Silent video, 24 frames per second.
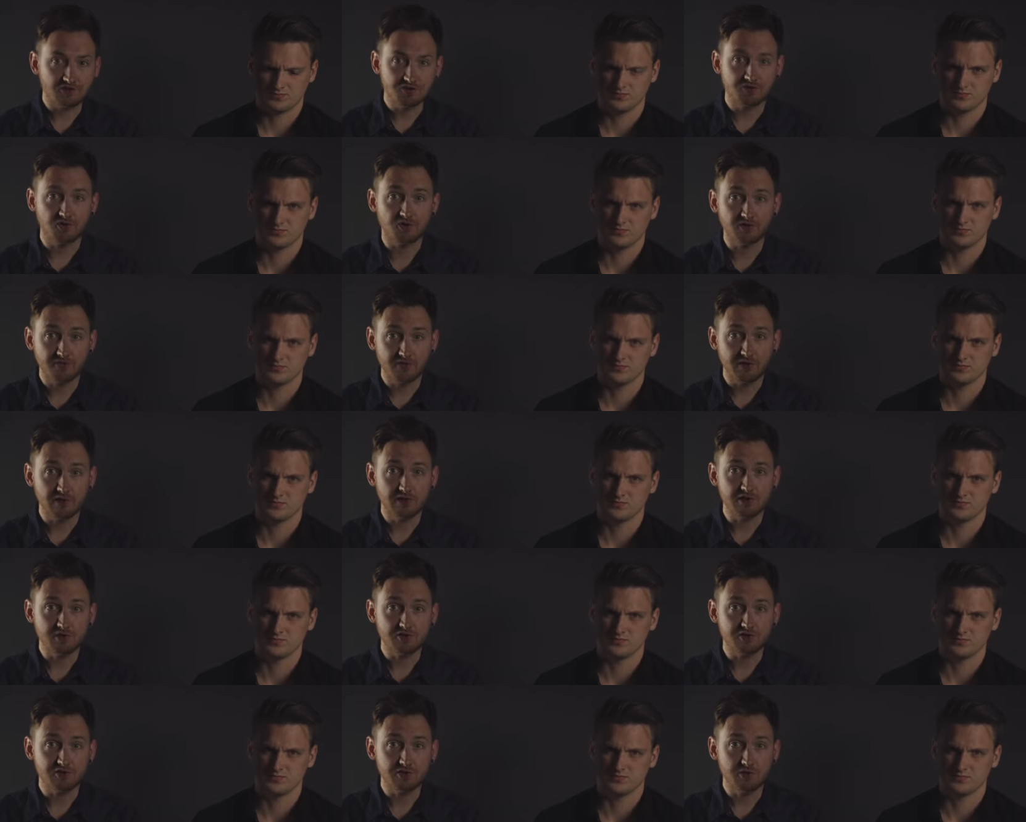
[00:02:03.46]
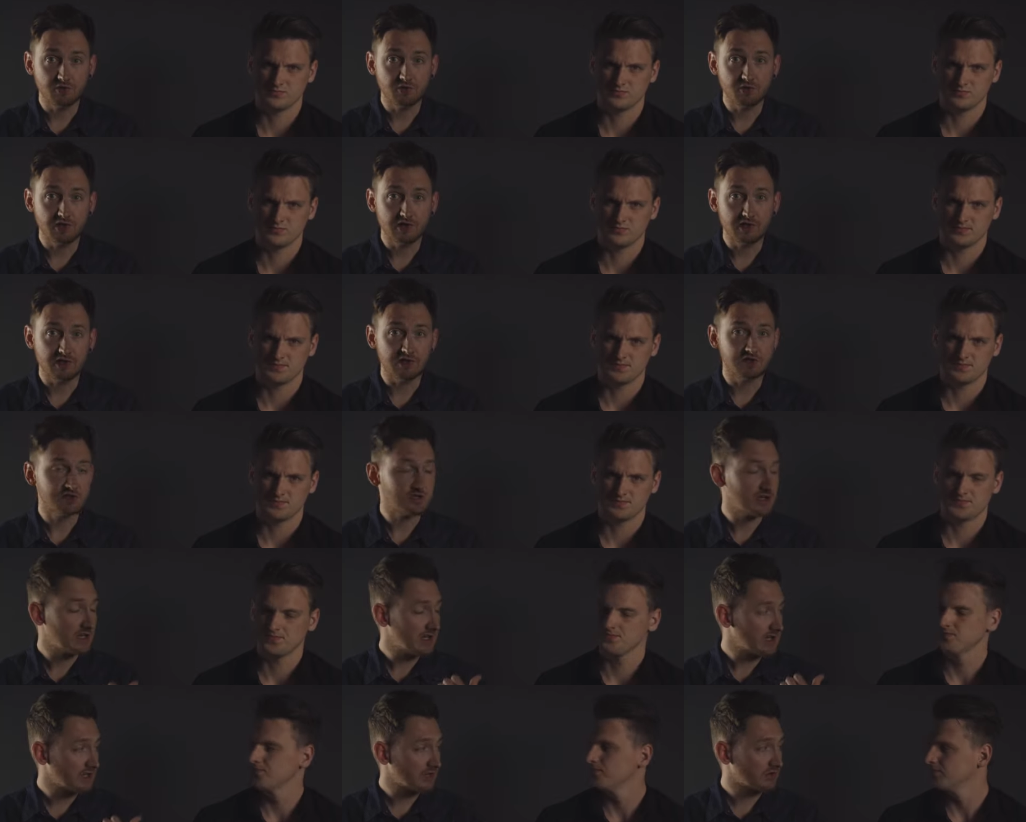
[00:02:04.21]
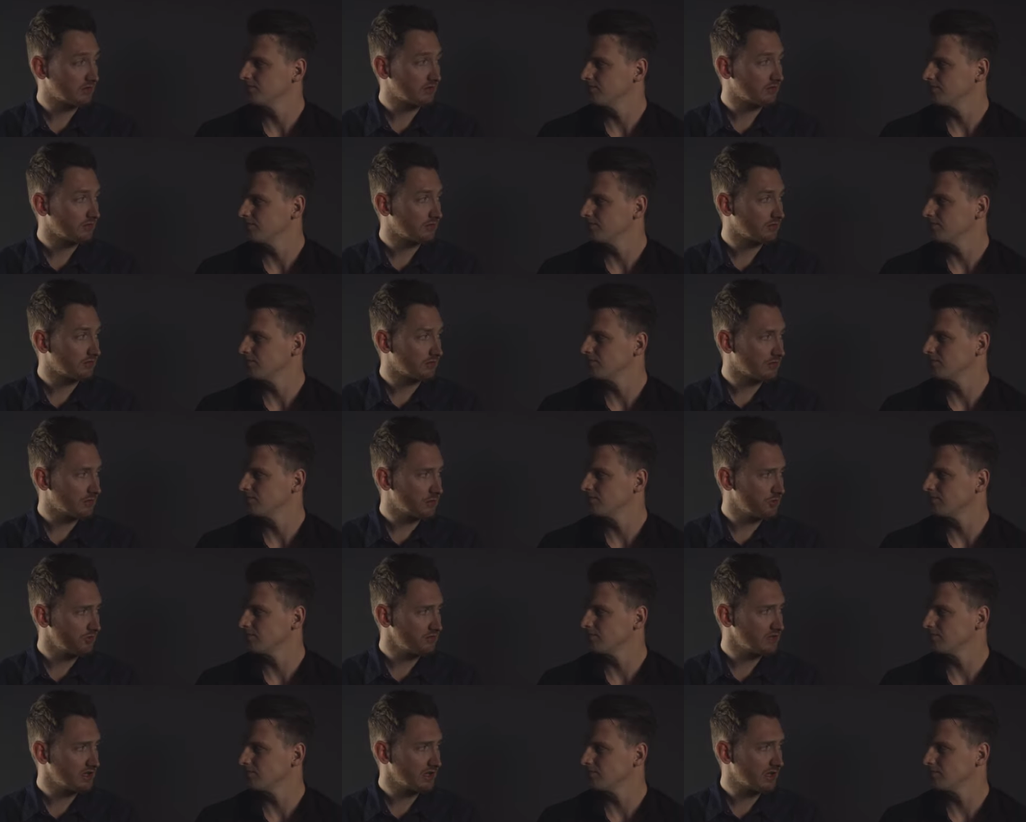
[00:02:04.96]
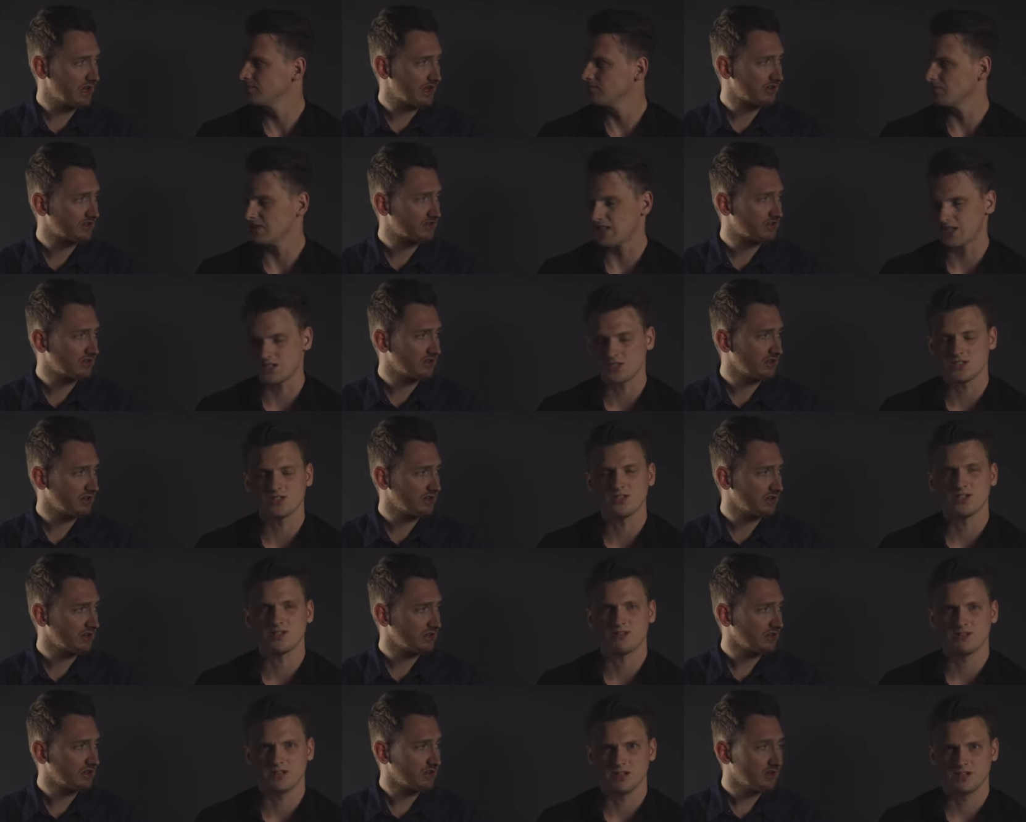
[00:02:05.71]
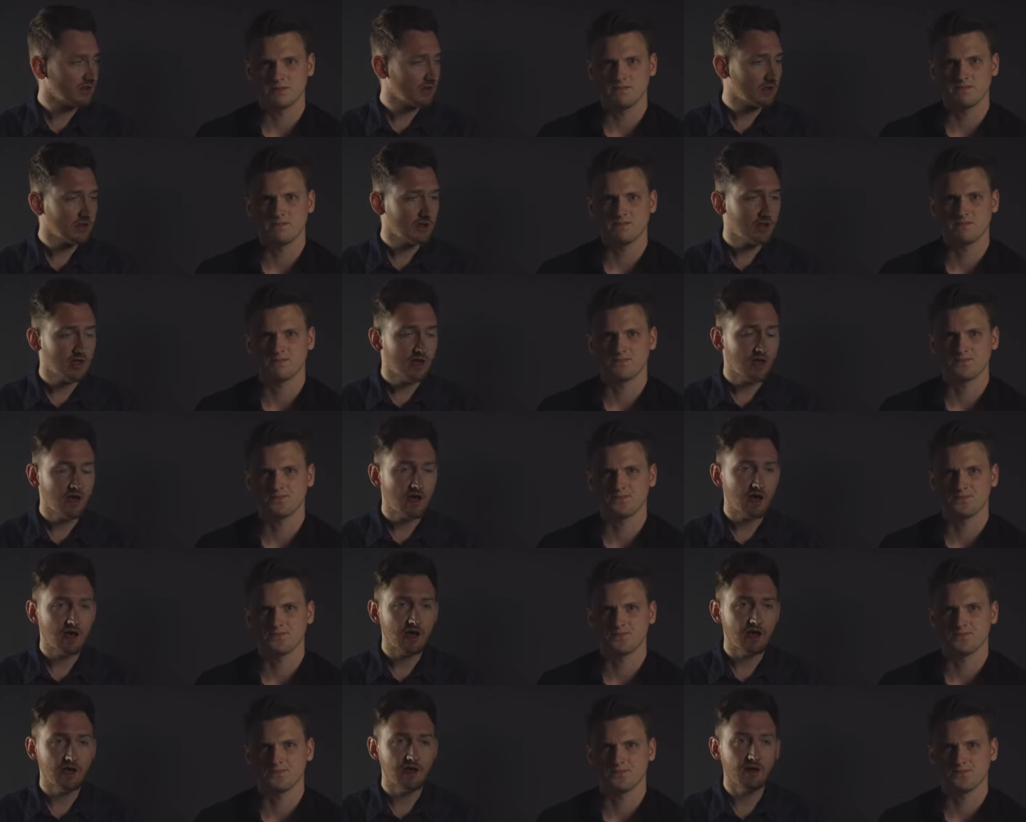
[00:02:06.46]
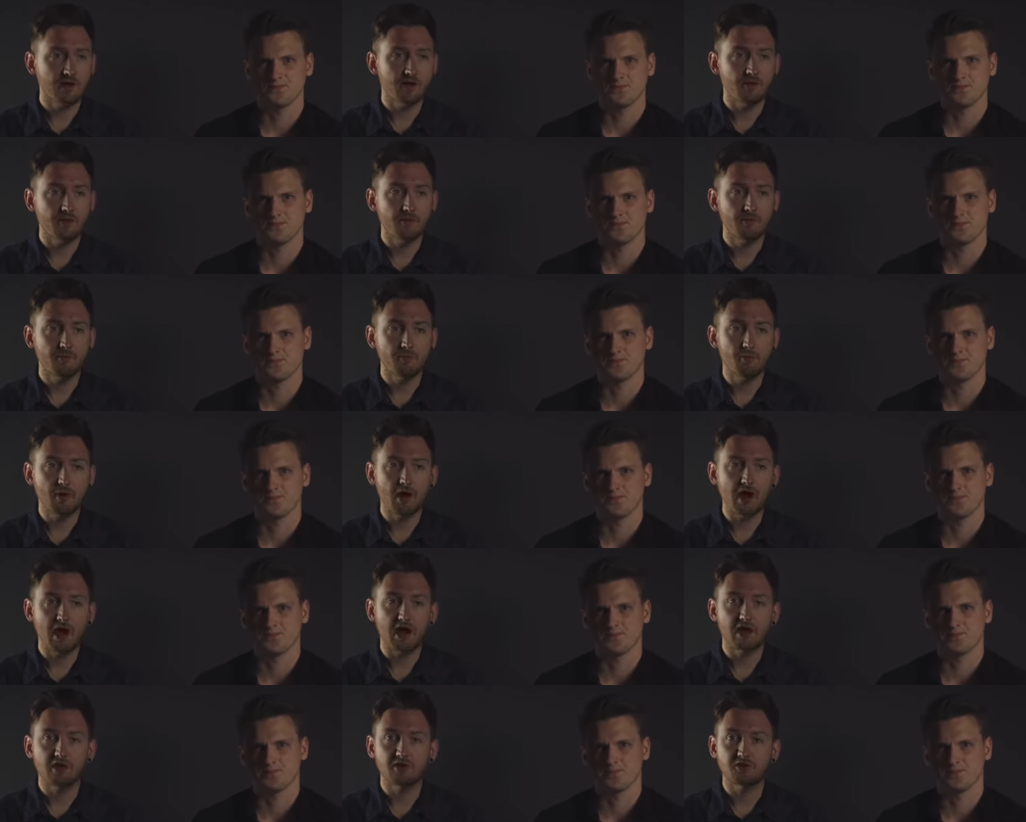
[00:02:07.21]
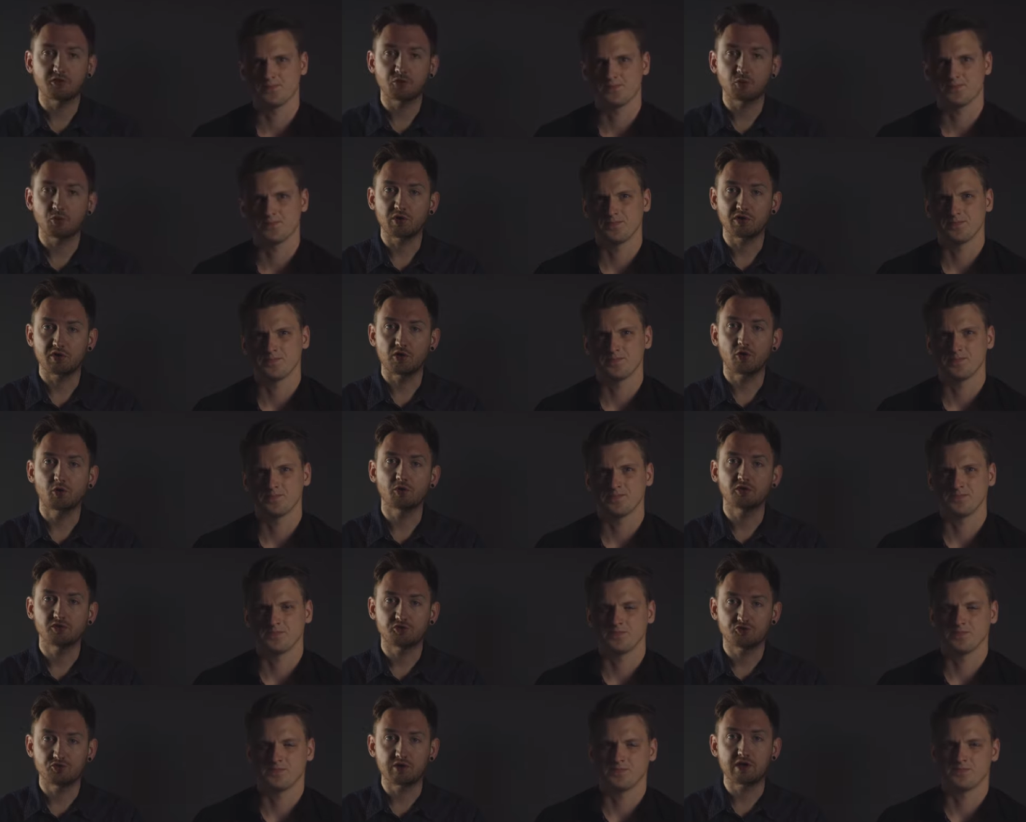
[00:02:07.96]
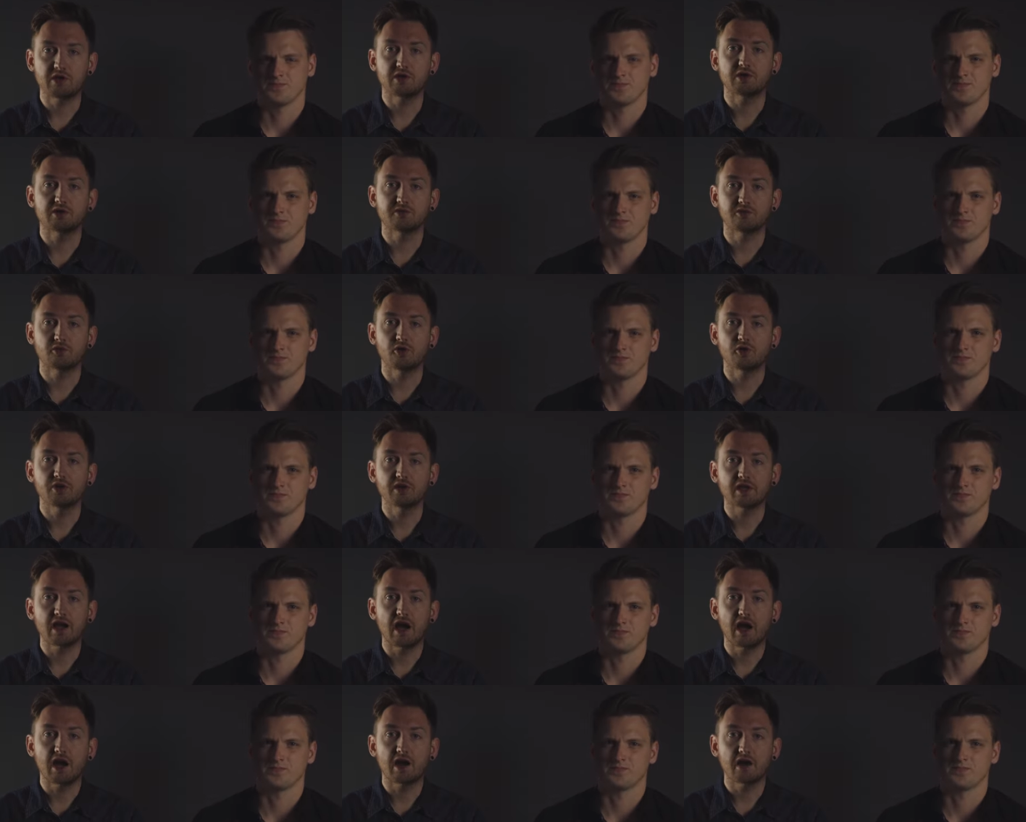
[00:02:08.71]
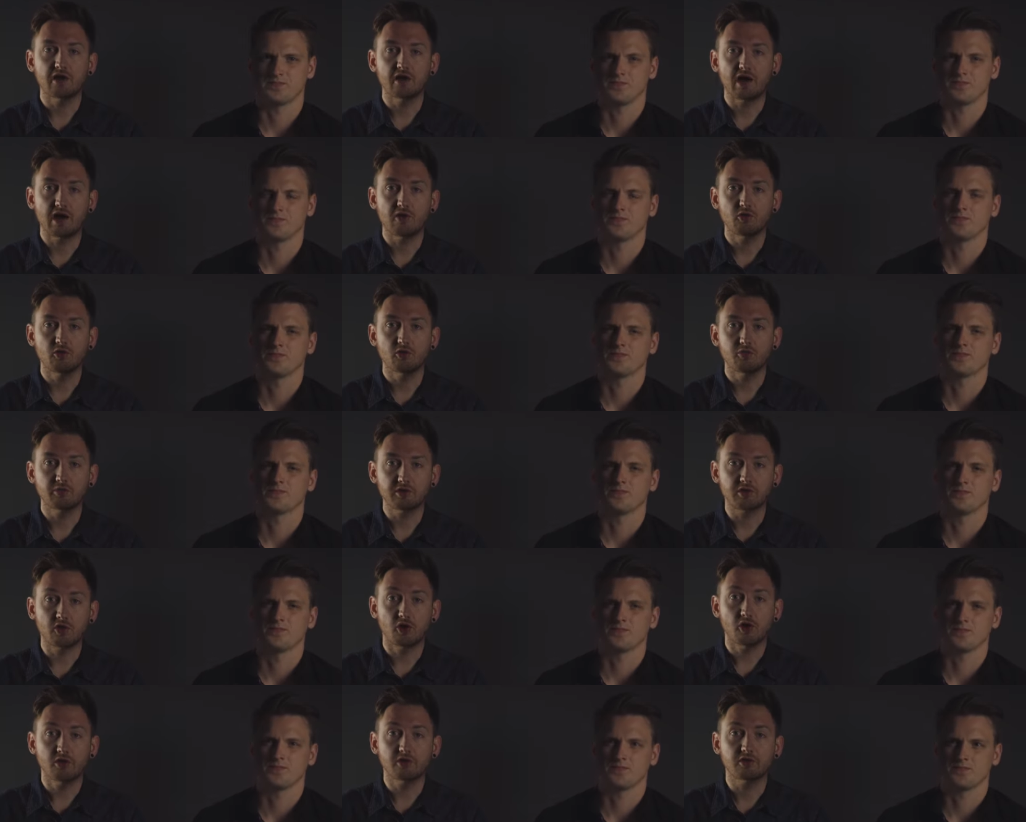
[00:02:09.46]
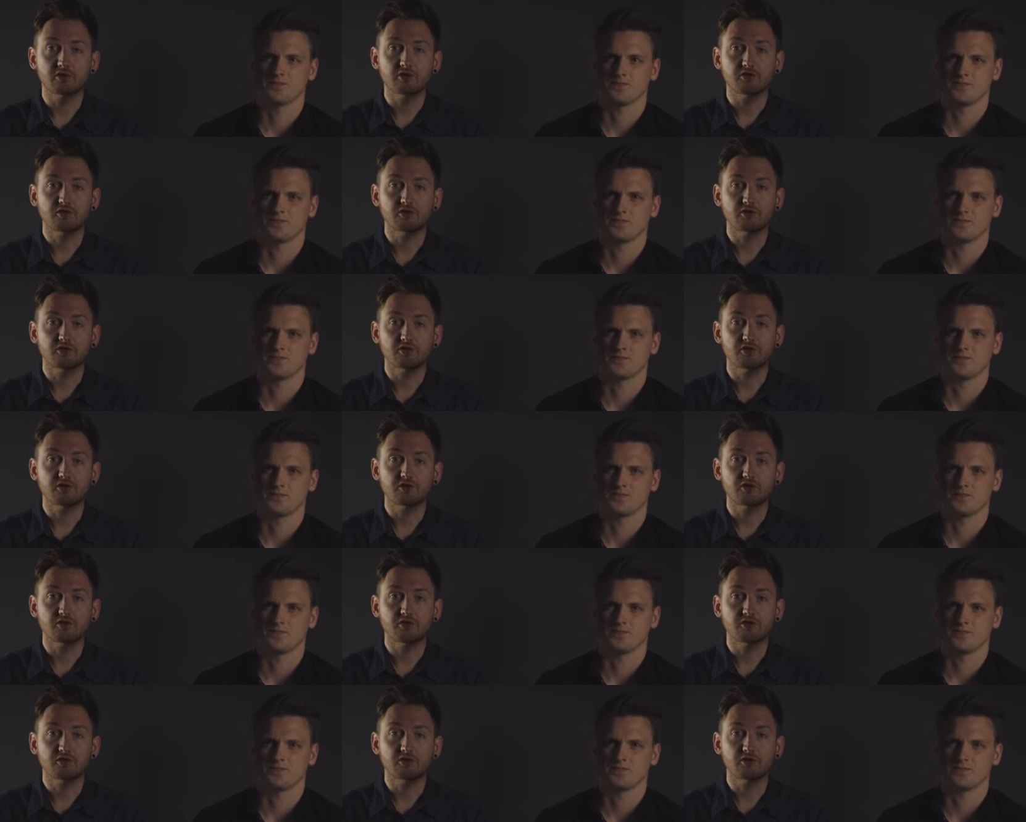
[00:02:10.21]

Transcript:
Speaker 1: just finished uni. Jake, you were in your last
Speaker 2: year,
Speaker 1: yeah. And we'd always dreamed of owning our own recording